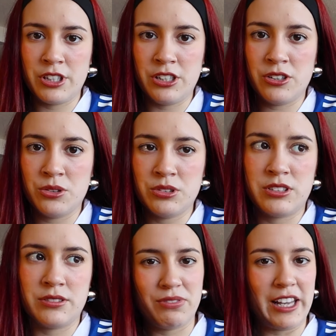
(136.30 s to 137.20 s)

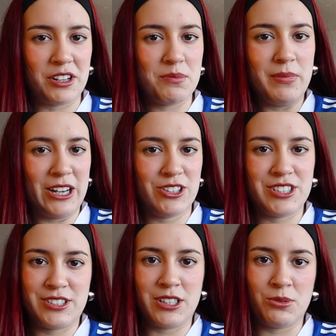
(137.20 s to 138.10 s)
videos of like my
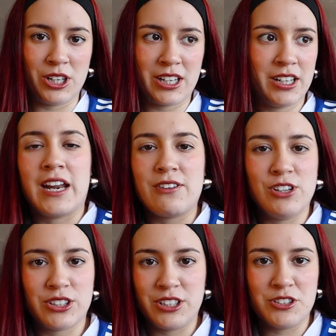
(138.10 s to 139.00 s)
artistic work that have
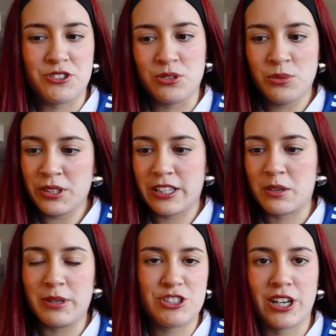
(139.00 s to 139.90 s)
nothing to do with
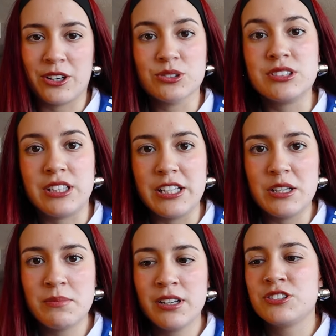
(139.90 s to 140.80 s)
like my channel's
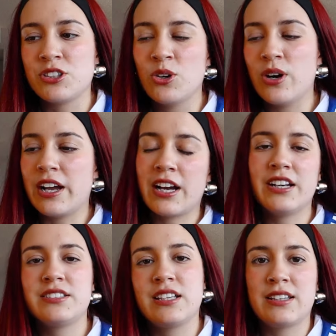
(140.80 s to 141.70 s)
theme. So I
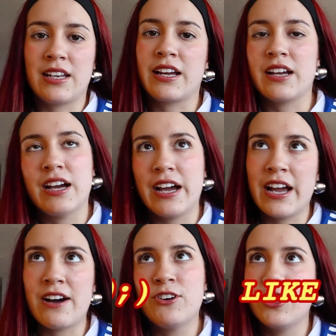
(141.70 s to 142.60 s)
kind of say that like I
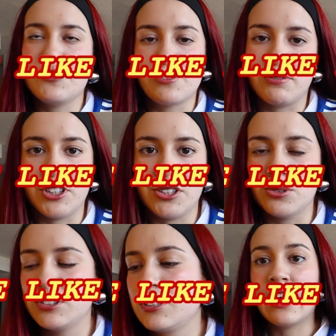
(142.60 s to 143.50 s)
have 100
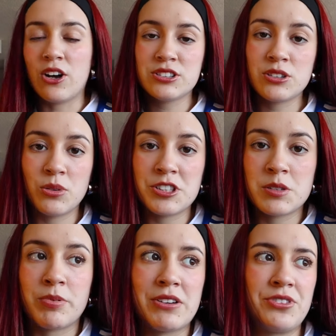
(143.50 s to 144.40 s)
videos. I also want
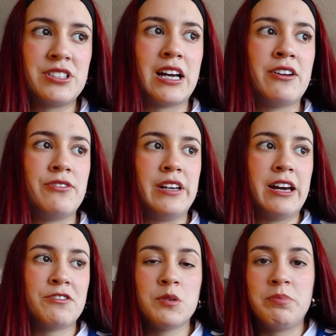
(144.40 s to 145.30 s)
to preface, I've
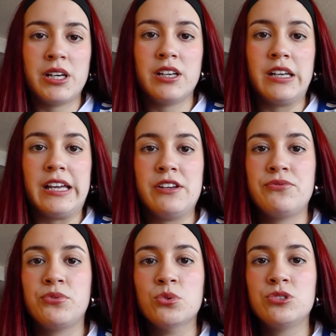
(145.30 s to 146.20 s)
never been a
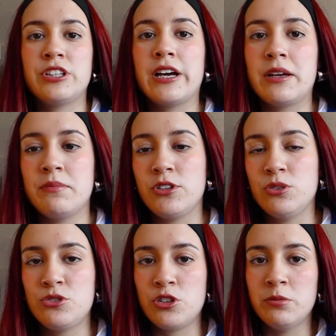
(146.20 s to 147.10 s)
full-time
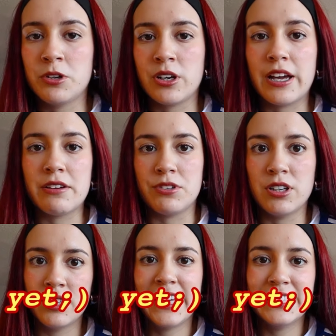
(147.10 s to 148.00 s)
YouTuber
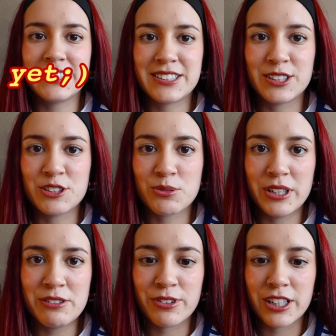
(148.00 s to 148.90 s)
ever, hence the
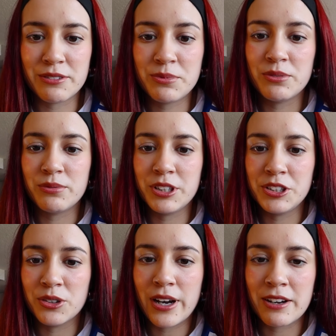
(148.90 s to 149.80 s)
25
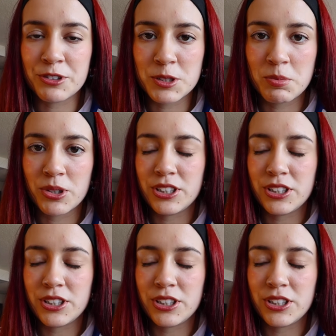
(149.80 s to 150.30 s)
video average per